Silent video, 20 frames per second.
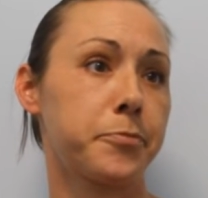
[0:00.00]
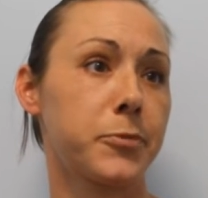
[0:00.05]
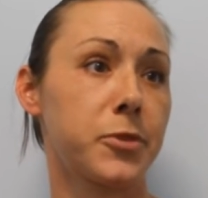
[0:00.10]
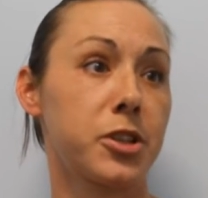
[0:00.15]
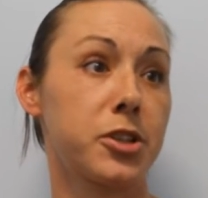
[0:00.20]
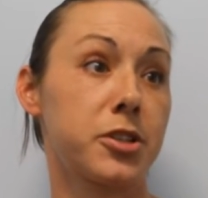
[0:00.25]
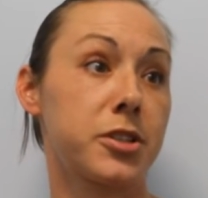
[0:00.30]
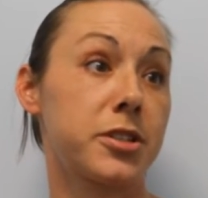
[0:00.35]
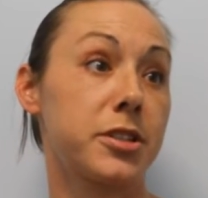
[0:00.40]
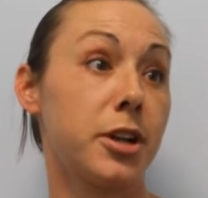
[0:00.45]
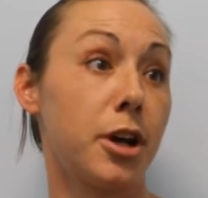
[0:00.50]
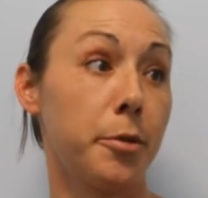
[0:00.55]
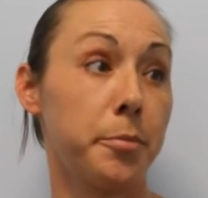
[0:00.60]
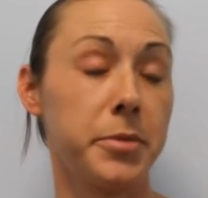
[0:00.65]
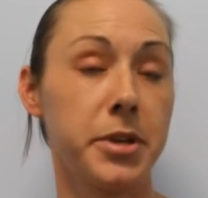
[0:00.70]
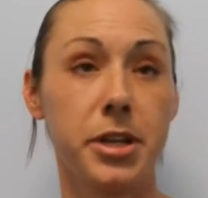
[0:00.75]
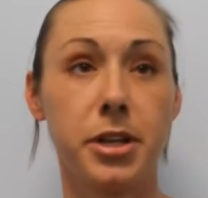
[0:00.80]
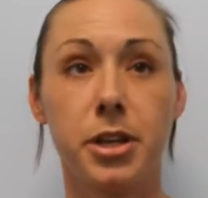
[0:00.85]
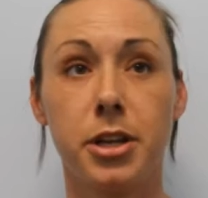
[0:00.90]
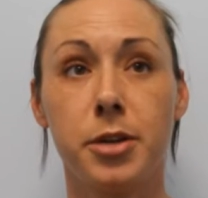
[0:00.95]
Just not
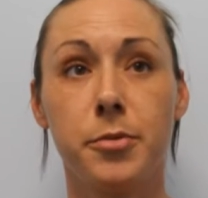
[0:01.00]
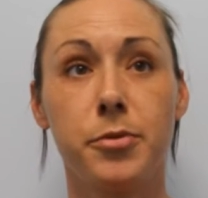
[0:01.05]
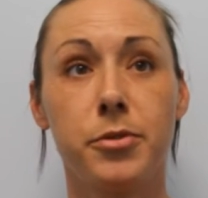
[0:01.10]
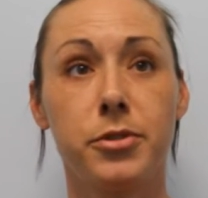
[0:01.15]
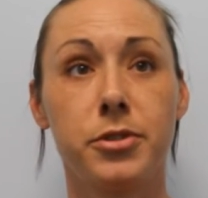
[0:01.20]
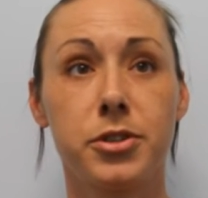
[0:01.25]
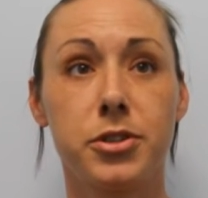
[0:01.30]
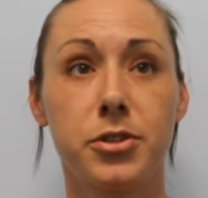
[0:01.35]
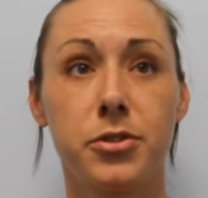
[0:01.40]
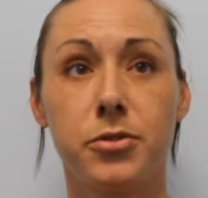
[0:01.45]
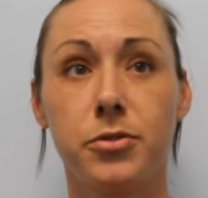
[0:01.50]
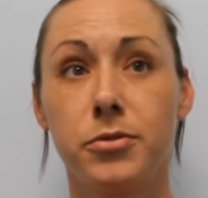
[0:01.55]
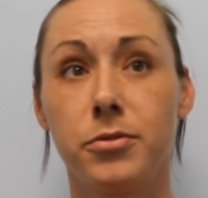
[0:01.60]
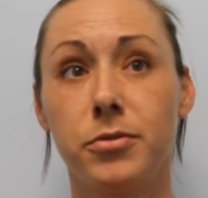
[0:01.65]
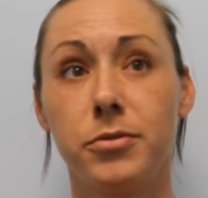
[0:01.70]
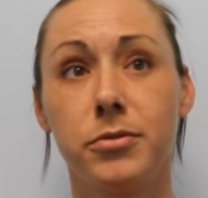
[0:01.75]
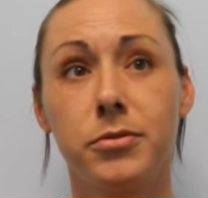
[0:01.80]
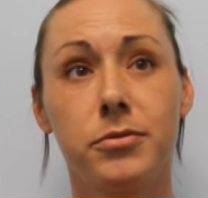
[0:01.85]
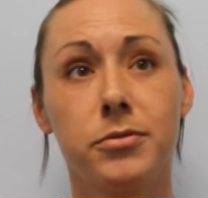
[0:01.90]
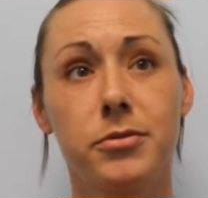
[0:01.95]
being able
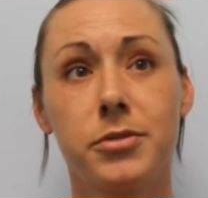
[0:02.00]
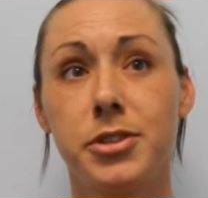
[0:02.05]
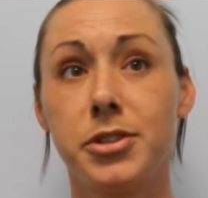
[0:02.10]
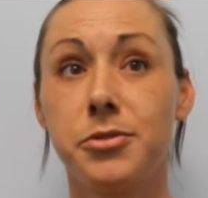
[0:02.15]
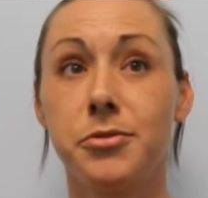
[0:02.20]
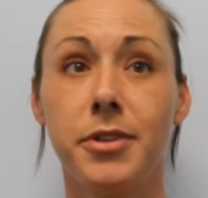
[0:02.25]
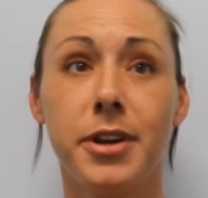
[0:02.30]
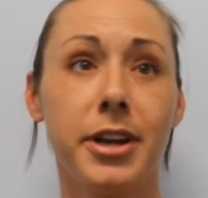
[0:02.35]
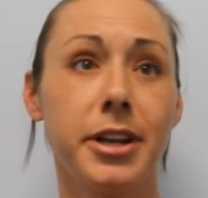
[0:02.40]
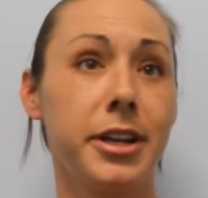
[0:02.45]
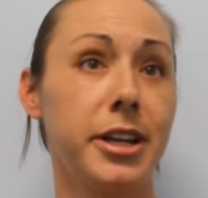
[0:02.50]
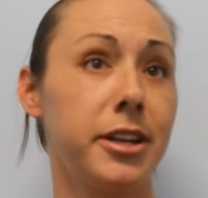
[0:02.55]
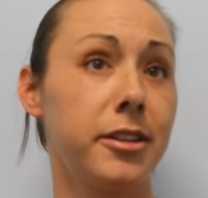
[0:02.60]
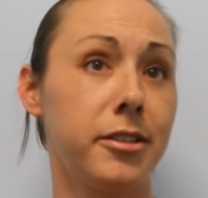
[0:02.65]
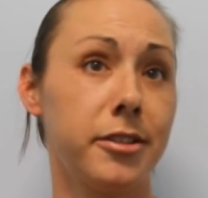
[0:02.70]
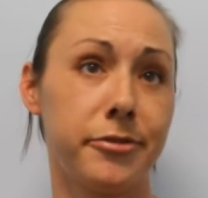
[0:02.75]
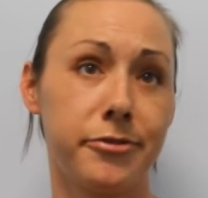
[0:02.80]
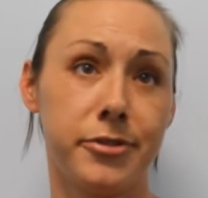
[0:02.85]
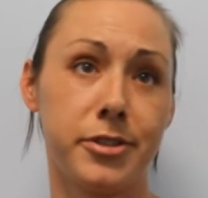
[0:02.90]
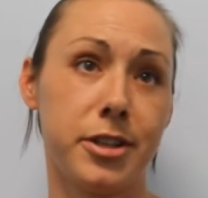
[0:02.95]
to do any
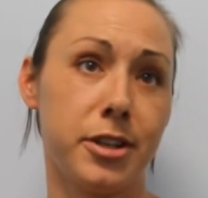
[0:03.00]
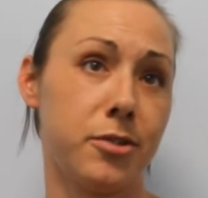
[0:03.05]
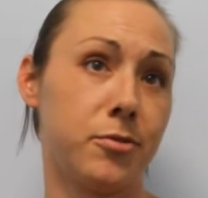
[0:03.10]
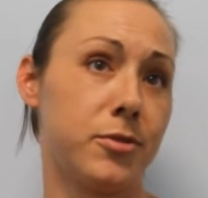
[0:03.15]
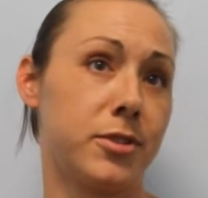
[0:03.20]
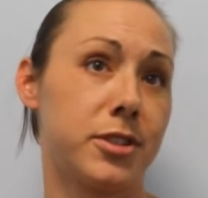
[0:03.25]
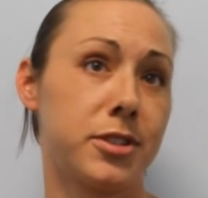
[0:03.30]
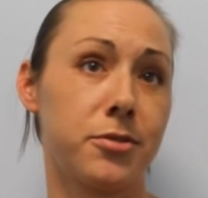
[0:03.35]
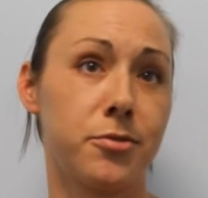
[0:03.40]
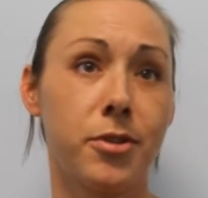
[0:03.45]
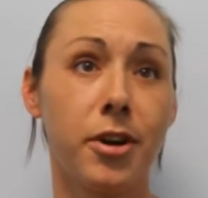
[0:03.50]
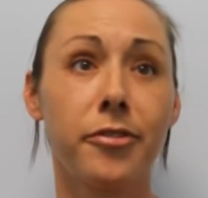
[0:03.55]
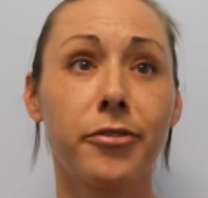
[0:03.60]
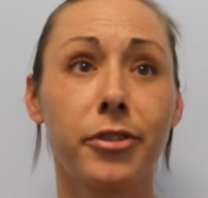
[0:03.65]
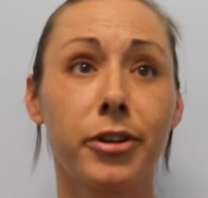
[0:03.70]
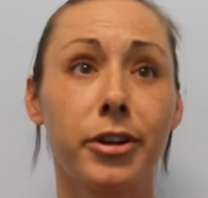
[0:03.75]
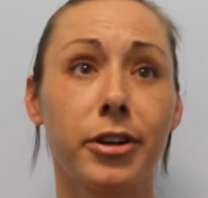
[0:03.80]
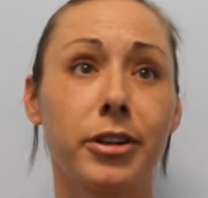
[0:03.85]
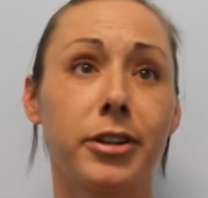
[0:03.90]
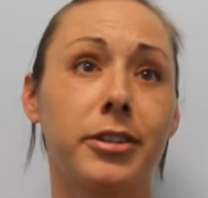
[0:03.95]
lifting
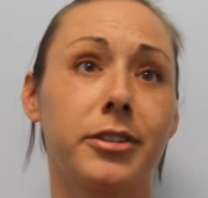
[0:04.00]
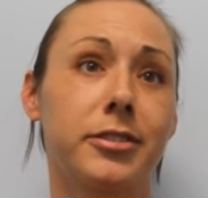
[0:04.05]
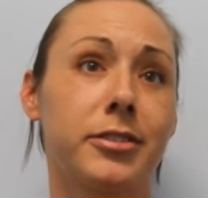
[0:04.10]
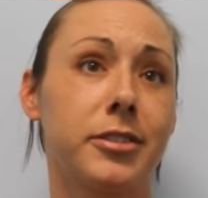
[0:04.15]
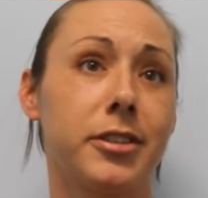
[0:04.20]
whatsoever.